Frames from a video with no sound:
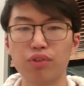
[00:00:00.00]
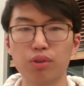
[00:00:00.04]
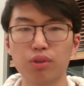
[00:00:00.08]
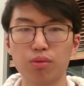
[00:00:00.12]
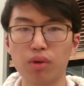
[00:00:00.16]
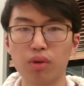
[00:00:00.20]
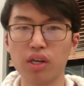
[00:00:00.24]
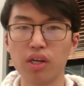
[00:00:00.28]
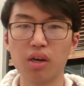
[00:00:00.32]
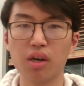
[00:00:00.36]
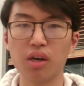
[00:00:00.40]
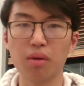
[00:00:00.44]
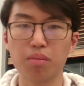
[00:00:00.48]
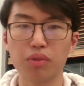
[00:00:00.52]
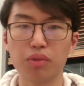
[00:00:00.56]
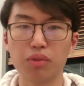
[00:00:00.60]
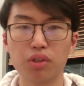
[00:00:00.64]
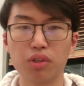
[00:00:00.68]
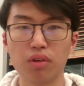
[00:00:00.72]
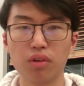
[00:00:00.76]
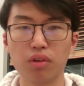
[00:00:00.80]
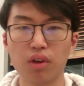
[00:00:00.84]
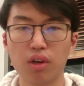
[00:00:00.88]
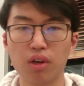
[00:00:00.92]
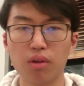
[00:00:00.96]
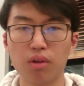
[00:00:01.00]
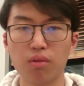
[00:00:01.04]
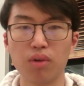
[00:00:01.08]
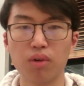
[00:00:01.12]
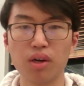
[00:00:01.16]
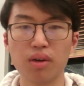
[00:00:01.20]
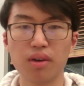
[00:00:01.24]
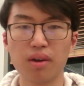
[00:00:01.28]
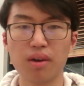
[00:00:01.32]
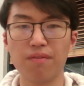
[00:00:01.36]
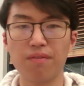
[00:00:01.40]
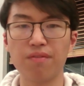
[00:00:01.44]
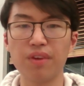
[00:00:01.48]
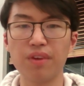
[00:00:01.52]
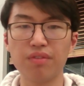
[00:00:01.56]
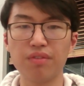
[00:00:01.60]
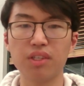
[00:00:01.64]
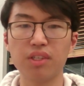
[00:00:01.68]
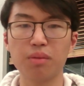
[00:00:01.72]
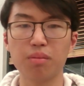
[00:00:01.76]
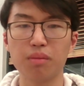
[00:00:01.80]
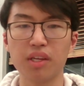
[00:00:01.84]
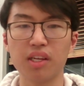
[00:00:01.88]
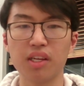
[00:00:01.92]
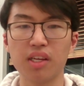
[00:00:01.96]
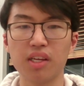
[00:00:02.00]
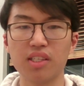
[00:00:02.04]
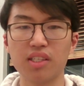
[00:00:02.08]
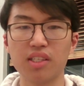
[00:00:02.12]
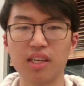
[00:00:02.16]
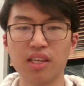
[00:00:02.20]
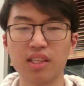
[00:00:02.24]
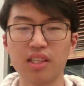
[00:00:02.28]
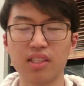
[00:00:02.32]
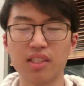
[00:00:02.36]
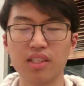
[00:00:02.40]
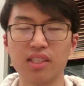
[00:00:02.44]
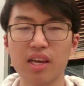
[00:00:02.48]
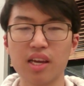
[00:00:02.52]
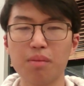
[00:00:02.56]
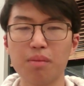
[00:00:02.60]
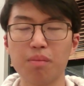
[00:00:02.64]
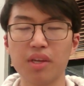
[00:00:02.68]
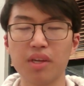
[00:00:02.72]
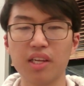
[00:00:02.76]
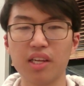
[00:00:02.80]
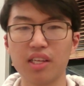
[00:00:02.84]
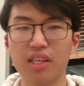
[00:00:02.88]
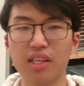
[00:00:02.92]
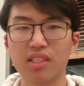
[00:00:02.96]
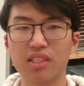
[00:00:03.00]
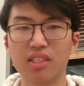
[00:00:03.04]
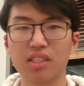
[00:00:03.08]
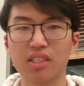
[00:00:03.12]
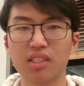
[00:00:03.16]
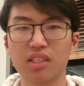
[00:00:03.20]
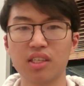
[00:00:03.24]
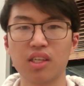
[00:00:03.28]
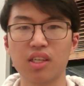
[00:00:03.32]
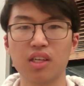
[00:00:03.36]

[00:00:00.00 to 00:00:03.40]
to run up 15 minutes in 10 minutes.